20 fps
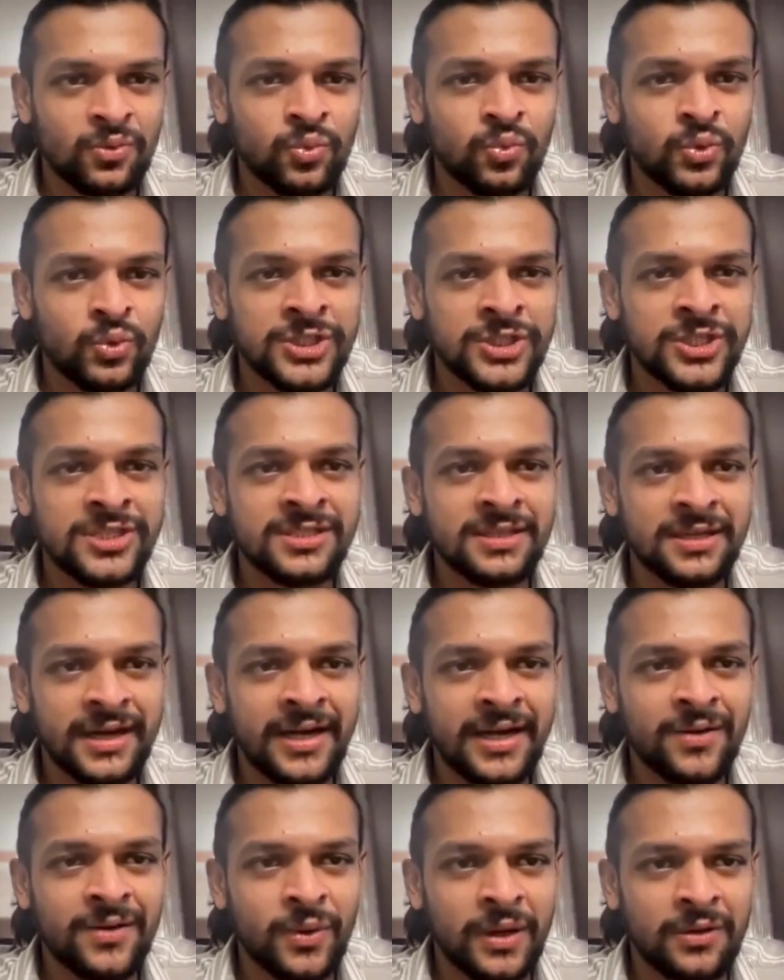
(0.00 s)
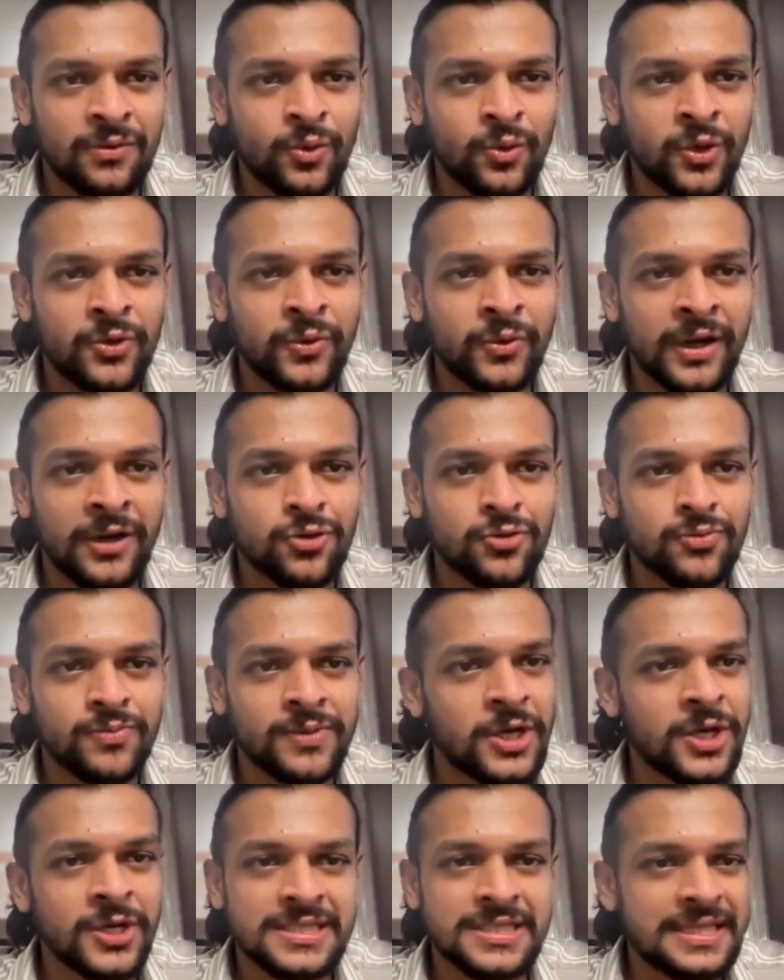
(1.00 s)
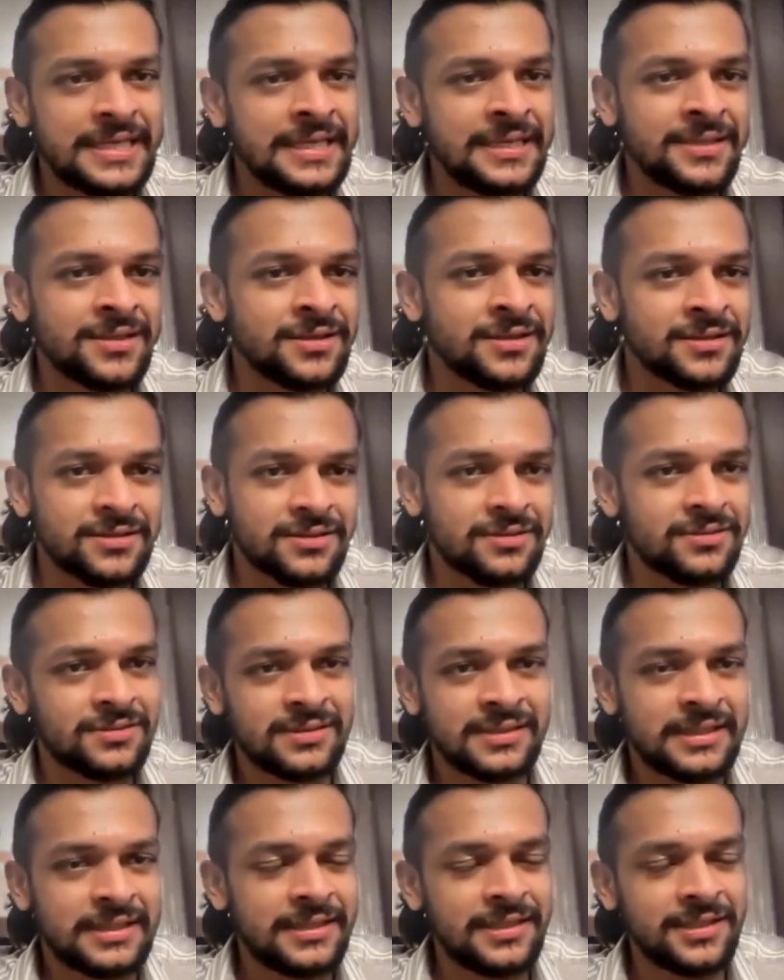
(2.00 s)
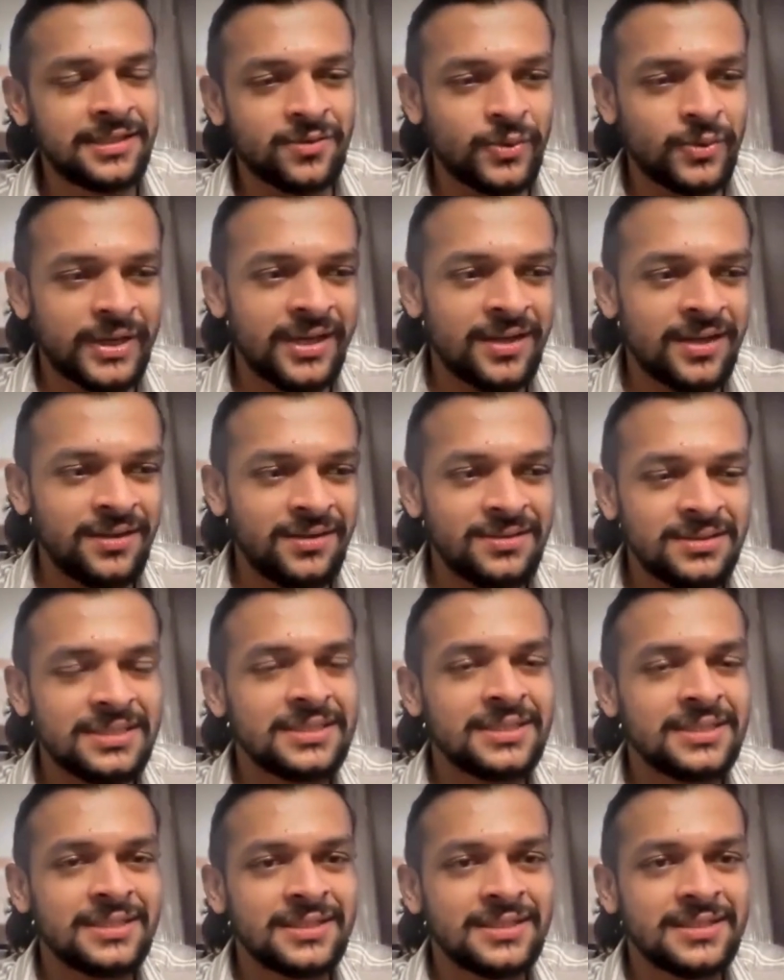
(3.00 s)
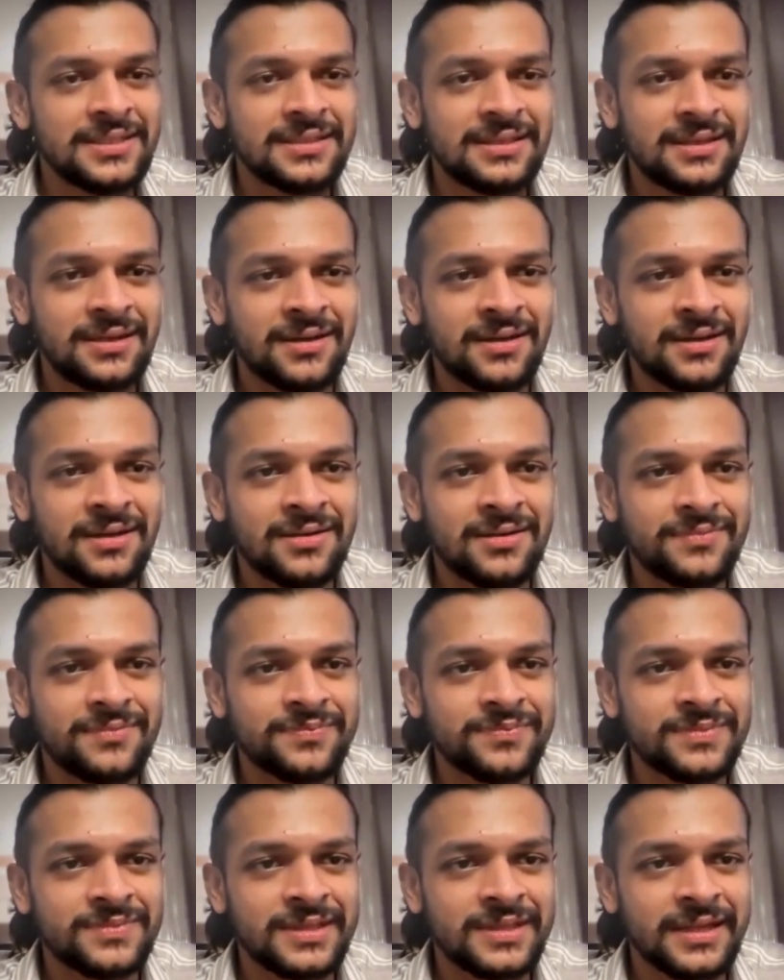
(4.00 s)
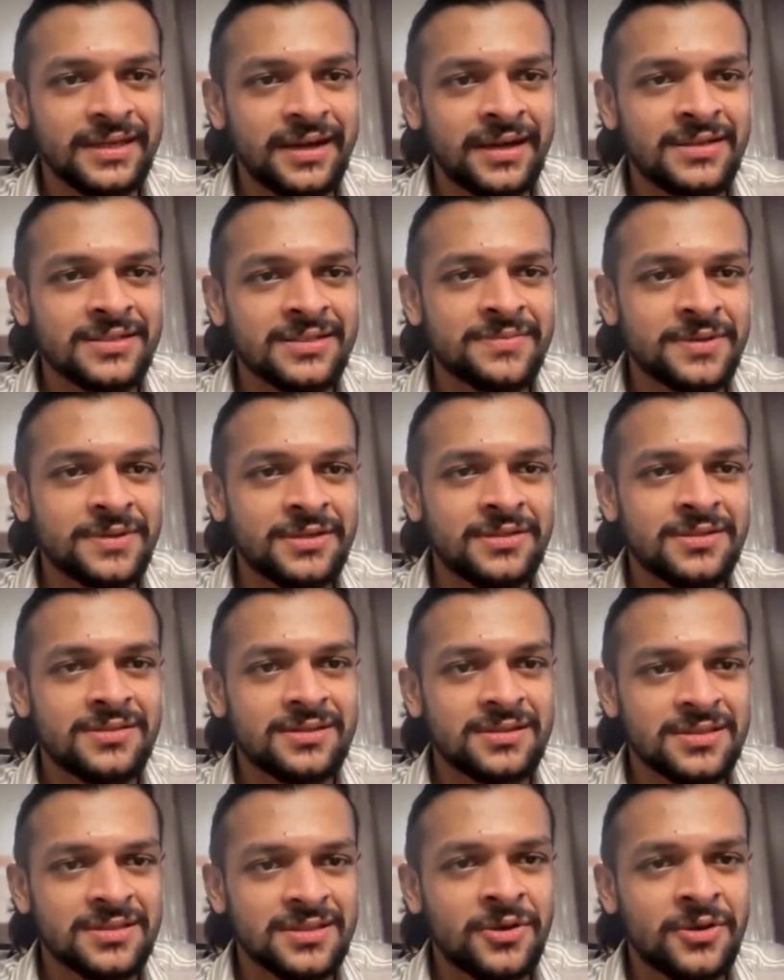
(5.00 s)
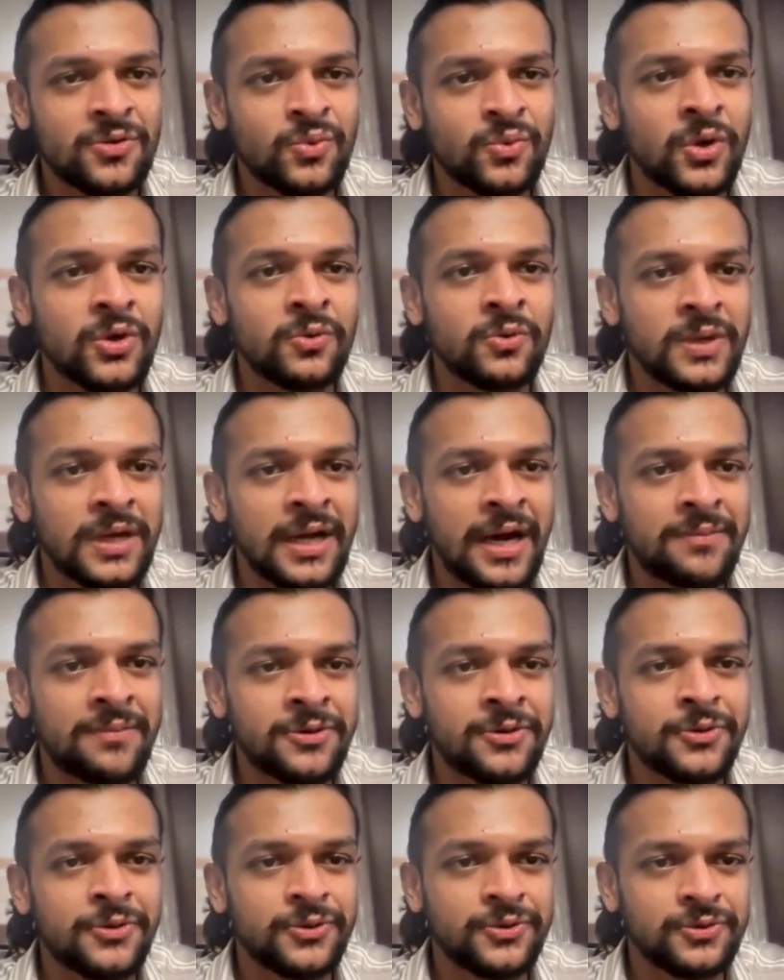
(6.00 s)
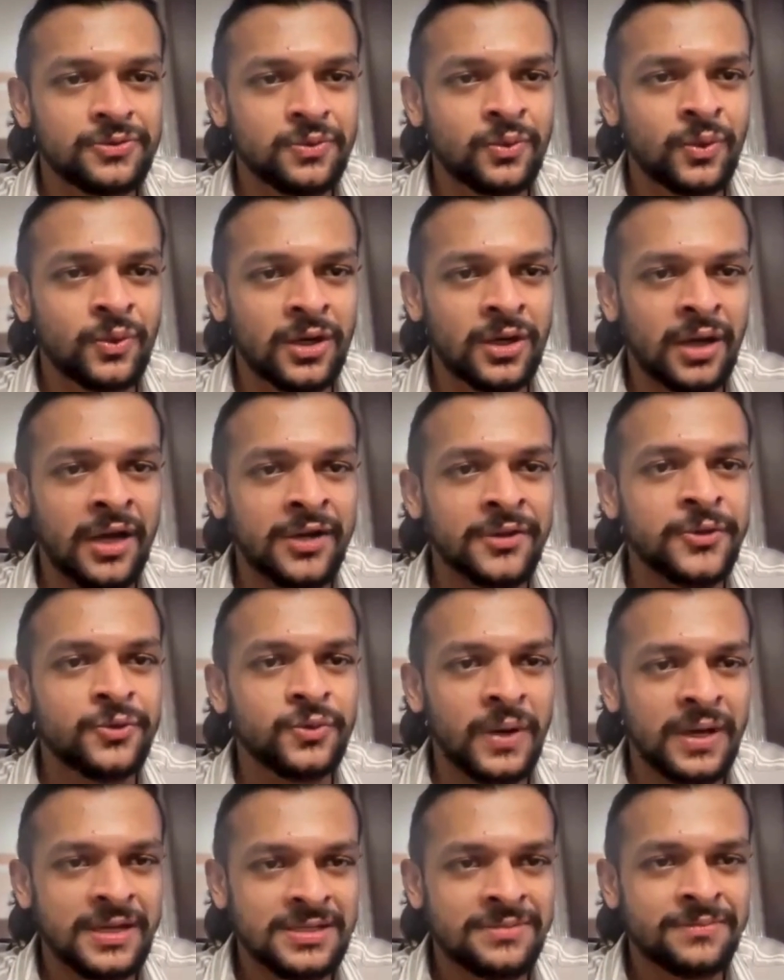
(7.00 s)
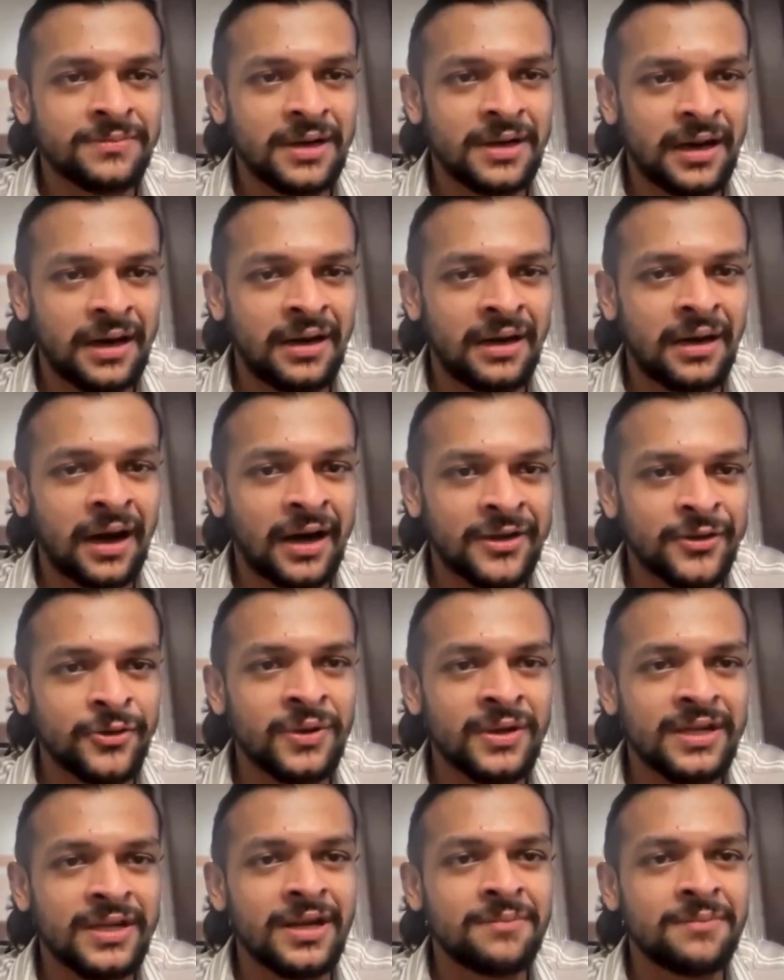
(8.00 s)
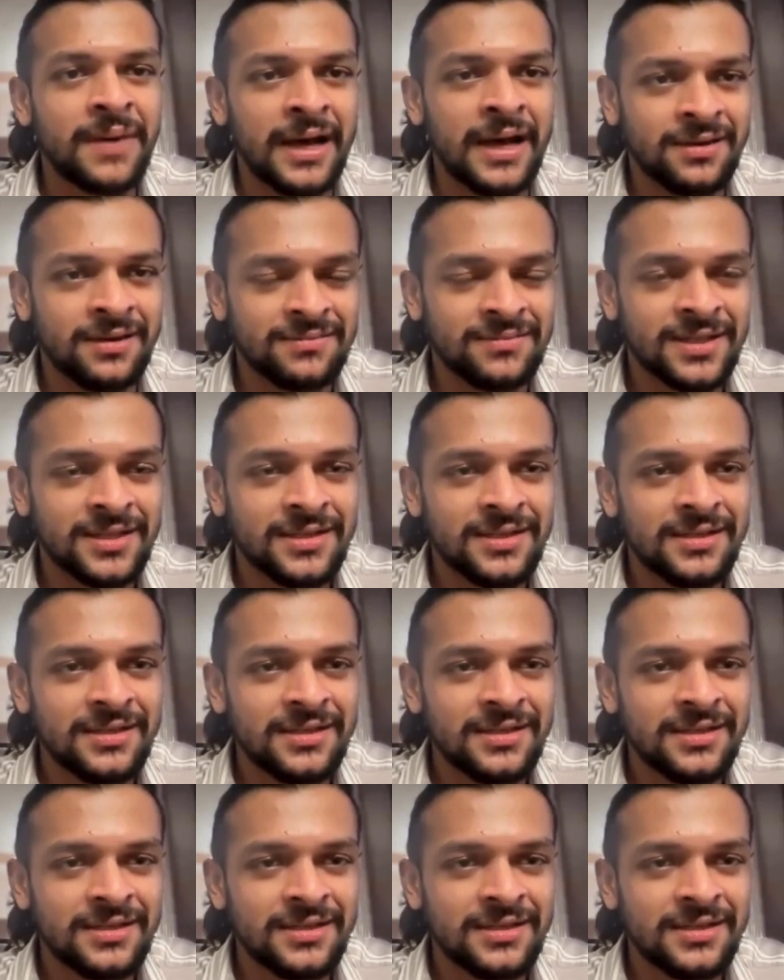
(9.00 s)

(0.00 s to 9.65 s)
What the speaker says: Which is the right one? What do I do? Because either way, there are some concerns about what will happen to you. What are you as a are you a real man?